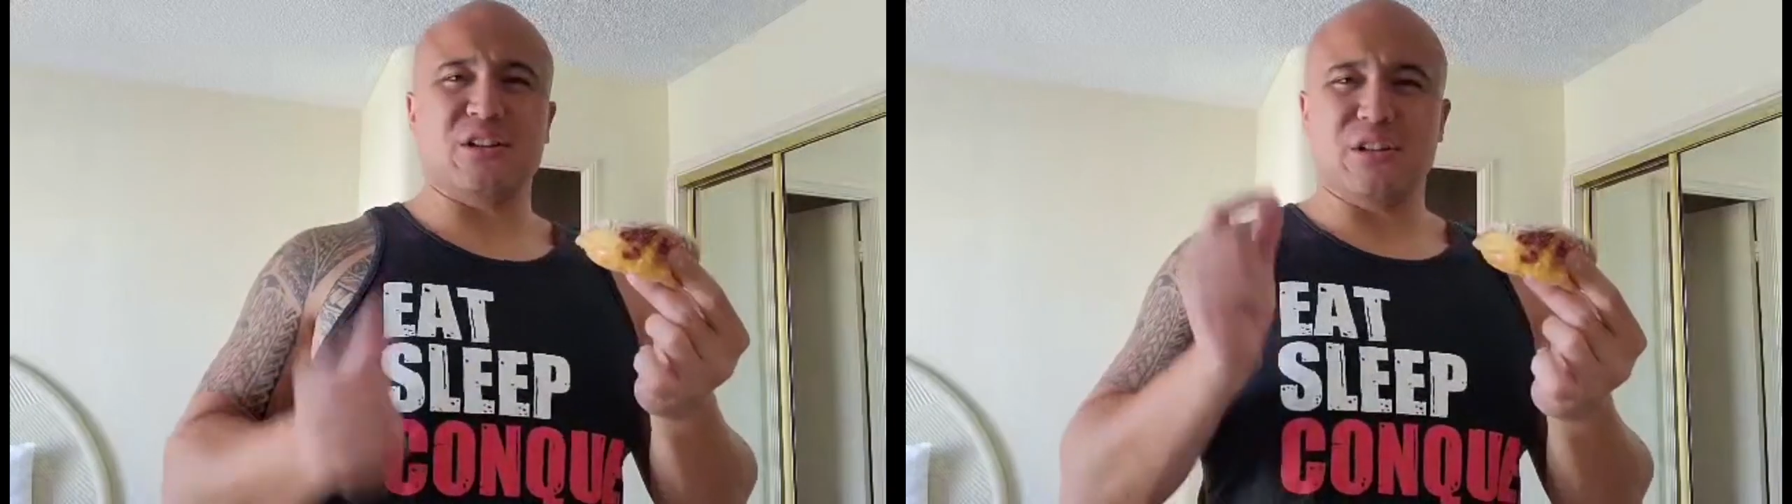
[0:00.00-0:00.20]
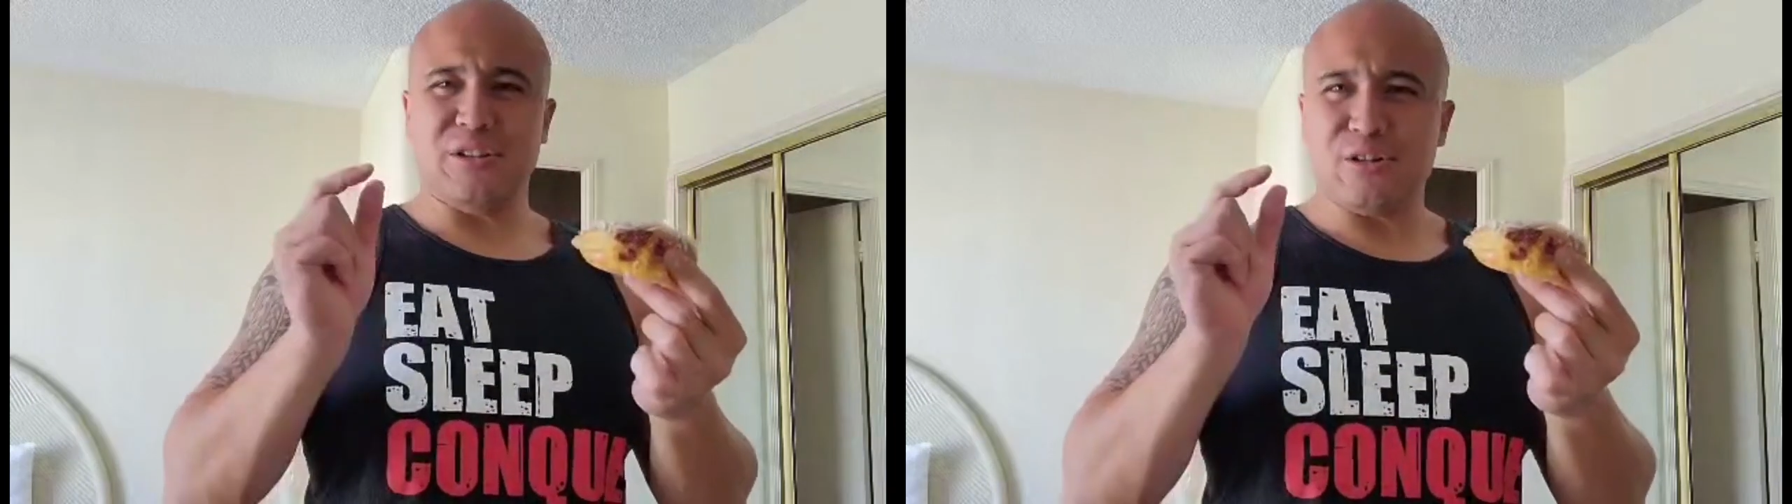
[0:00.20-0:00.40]
a
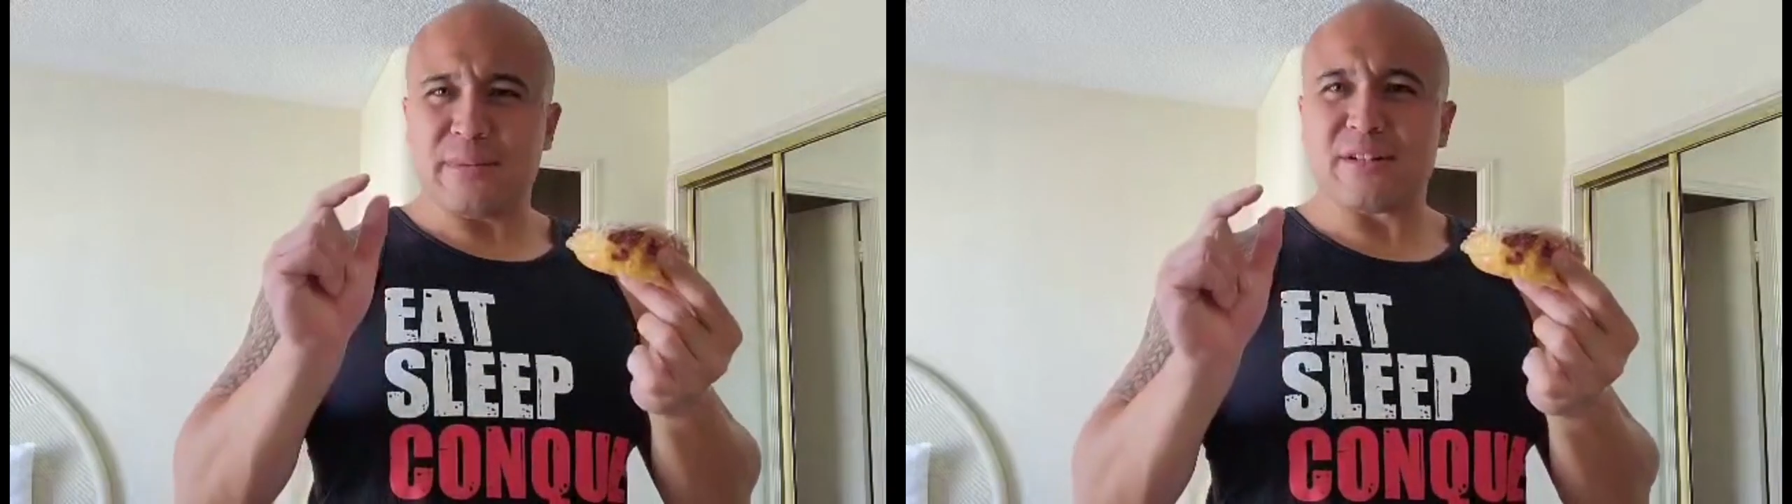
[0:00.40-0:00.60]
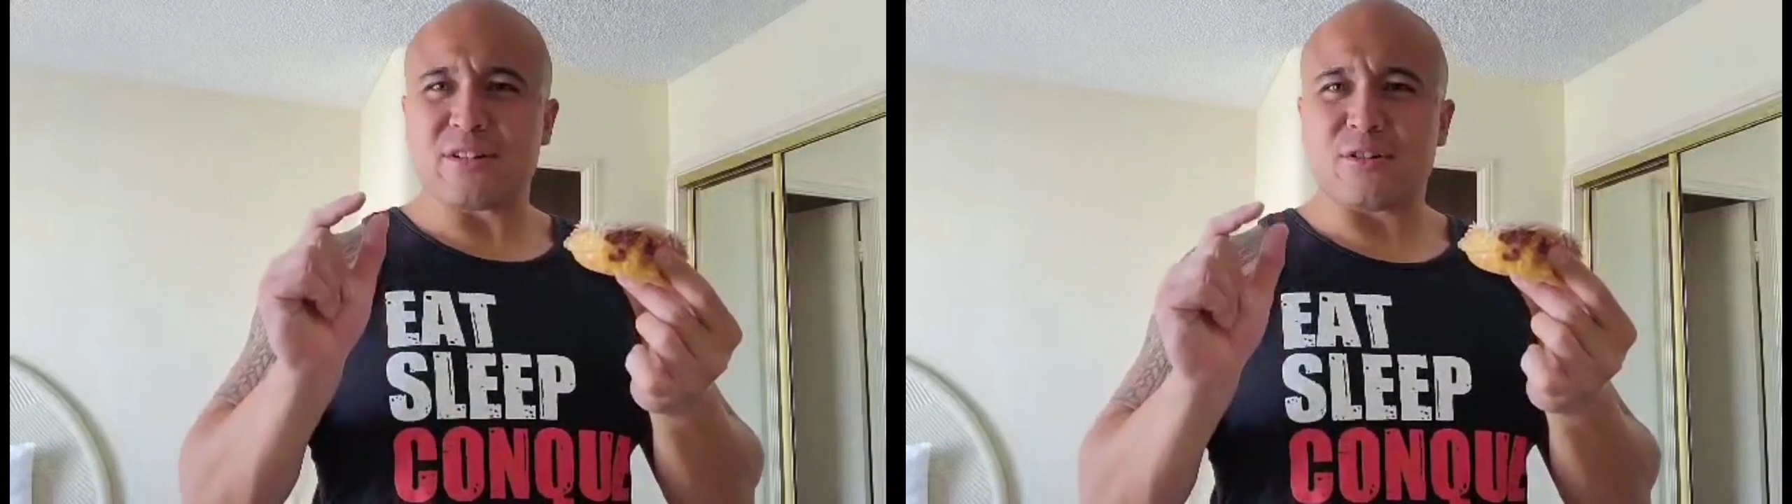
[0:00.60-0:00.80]
little
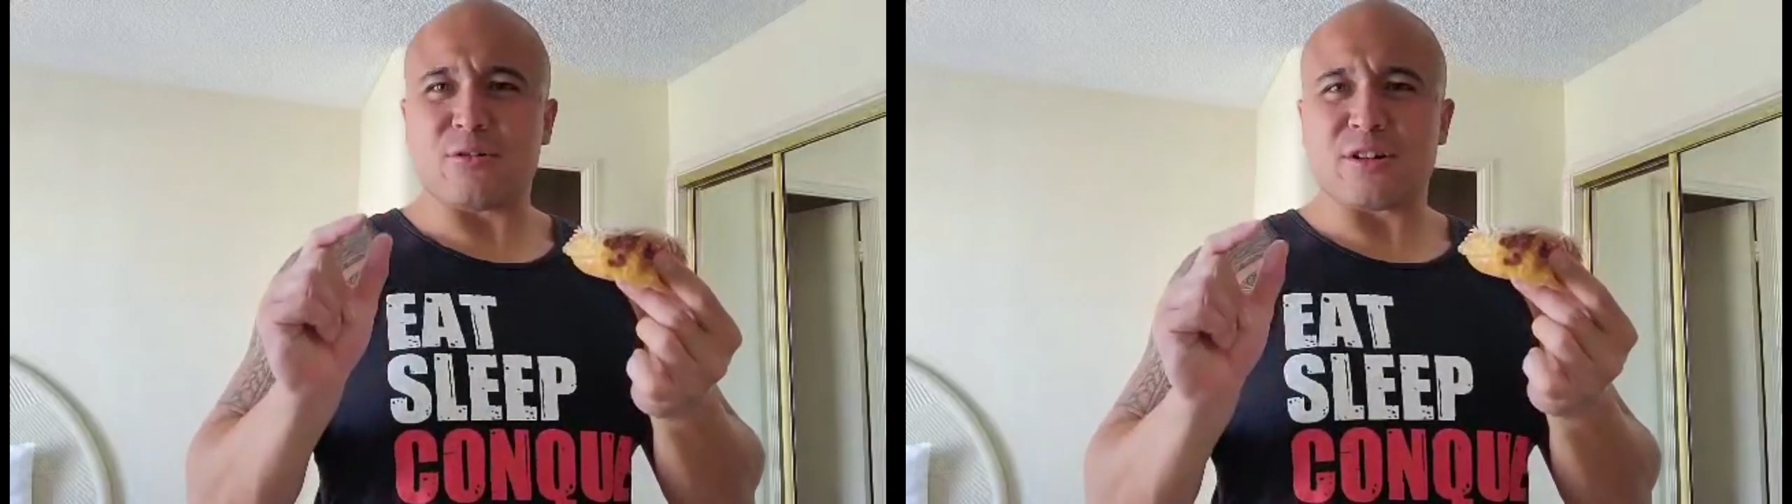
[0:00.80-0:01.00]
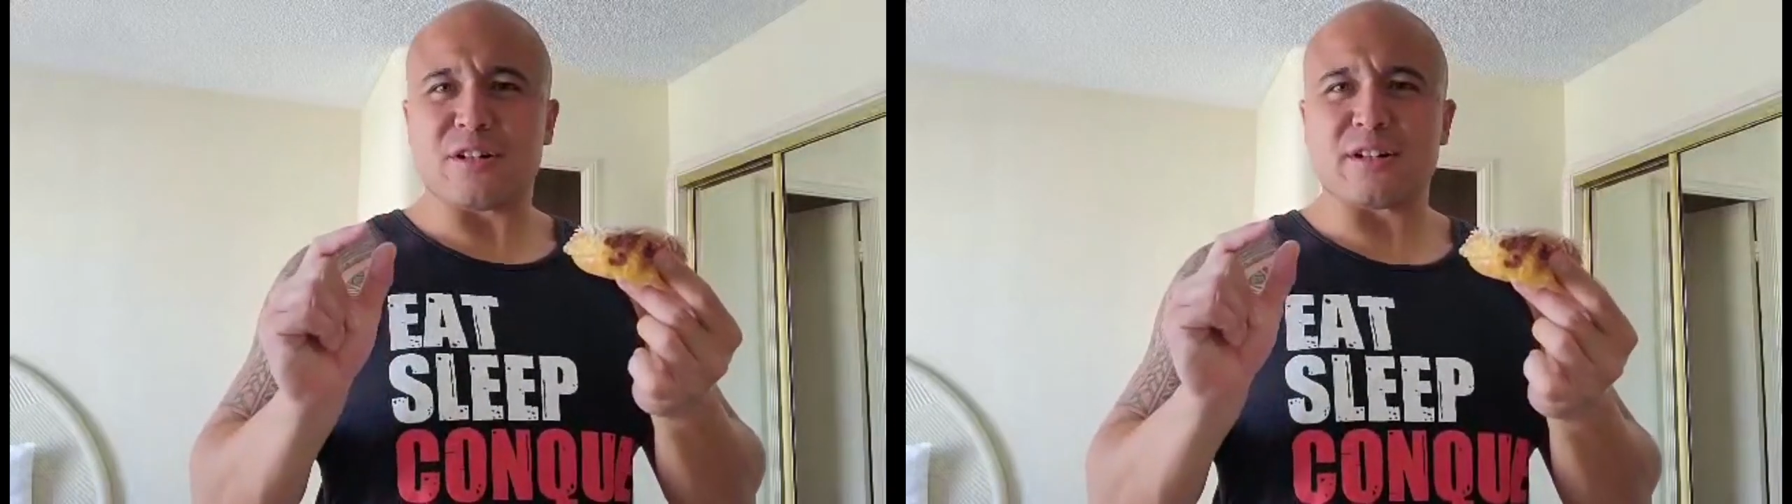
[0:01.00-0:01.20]
bit of the
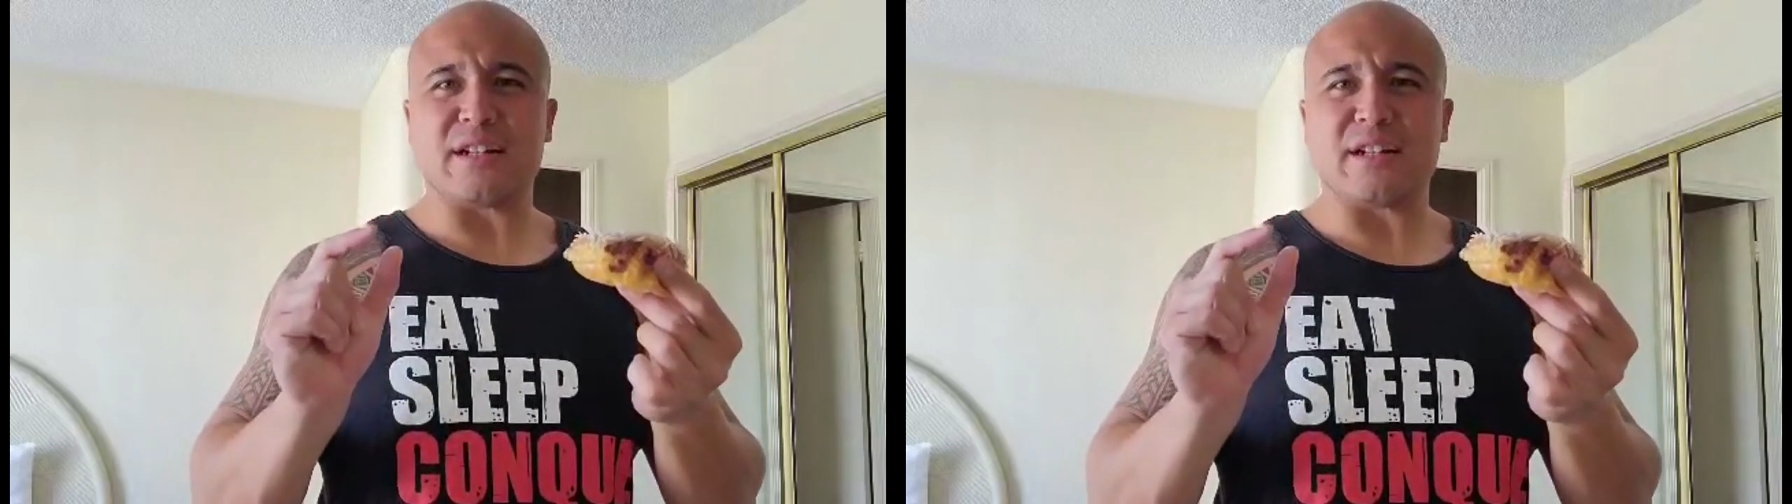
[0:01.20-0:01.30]
coconut.